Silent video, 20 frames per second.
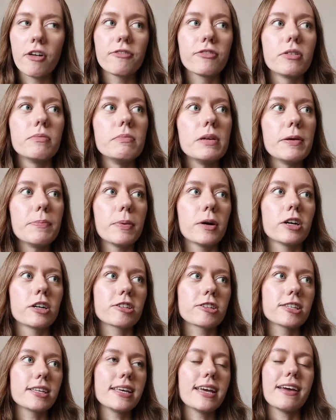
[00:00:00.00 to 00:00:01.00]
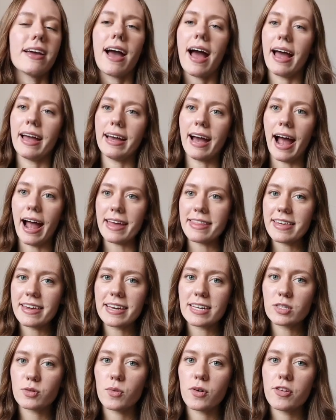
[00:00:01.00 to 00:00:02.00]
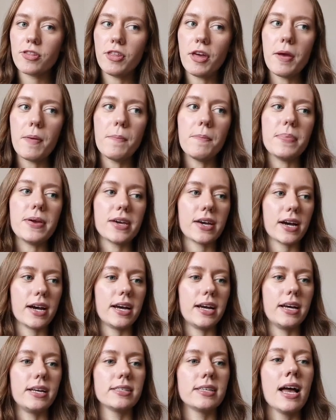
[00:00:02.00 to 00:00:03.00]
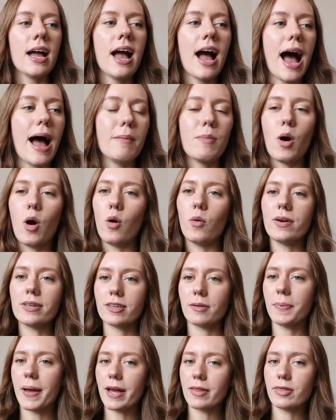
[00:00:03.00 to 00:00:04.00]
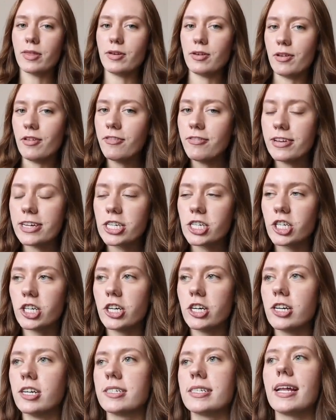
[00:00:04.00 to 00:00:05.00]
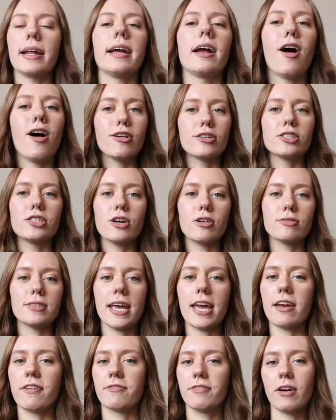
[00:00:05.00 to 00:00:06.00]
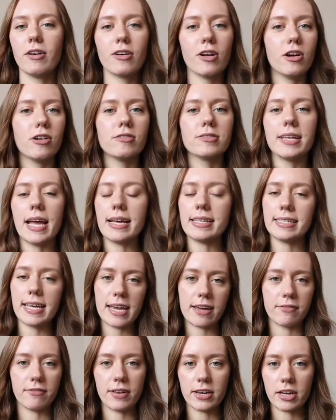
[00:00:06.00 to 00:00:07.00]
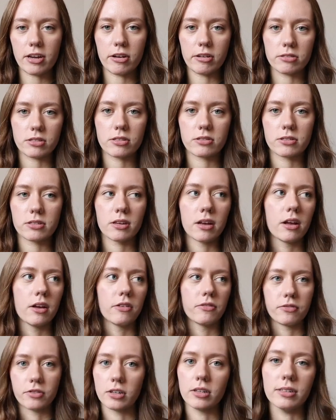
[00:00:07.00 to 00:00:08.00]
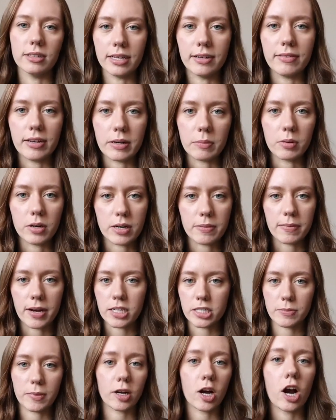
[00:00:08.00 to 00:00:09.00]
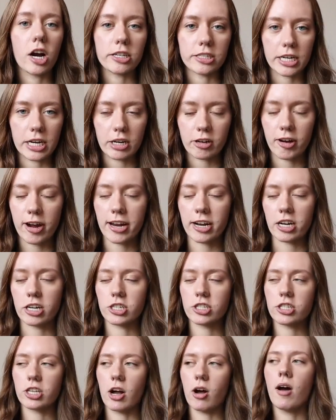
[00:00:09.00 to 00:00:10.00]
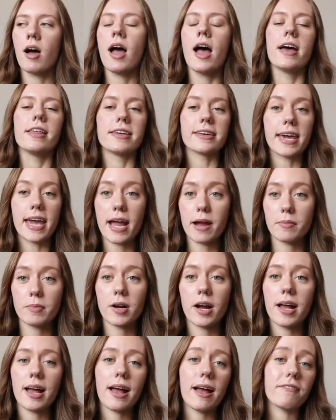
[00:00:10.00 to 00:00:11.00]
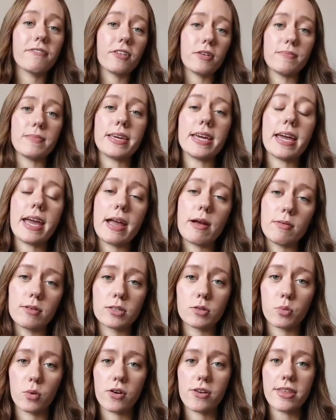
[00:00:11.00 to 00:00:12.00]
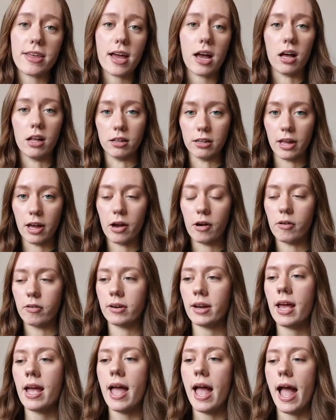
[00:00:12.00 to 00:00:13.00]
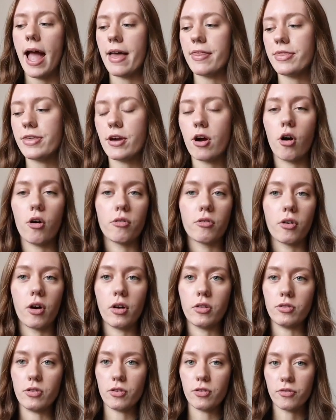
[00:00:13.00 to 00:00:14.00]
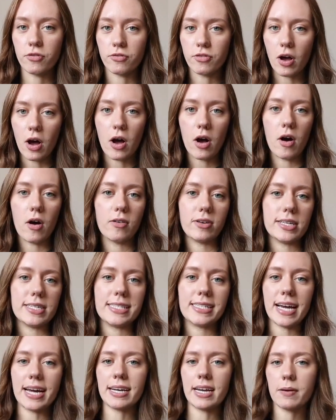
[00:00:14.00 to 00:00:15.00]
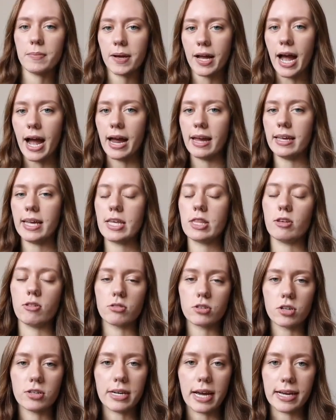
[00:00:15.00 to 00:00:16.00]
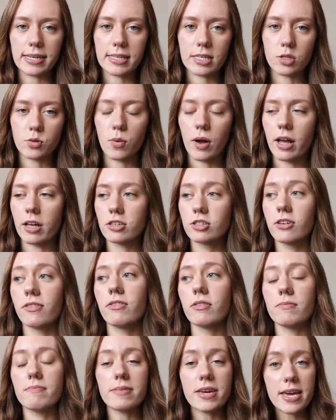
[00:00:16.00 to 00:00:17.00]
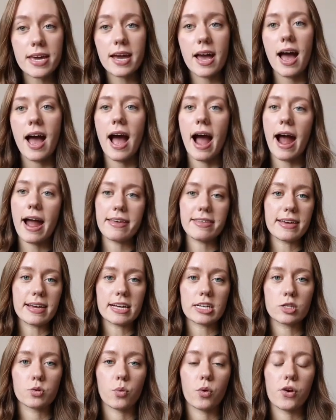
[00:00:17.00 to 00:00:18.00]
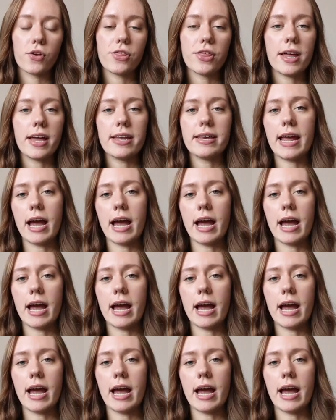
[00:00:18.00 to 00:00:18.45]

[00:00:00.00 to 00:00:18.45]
For me personally, I think it's worth it because I'm always about the new features, and I also take photos and take videos for a living pretty much. I'm a content creator. So the camera, for me, it was worth it alone, and the overall new phone and dynamic island, those are nice as well. So for me, I think it's worth it.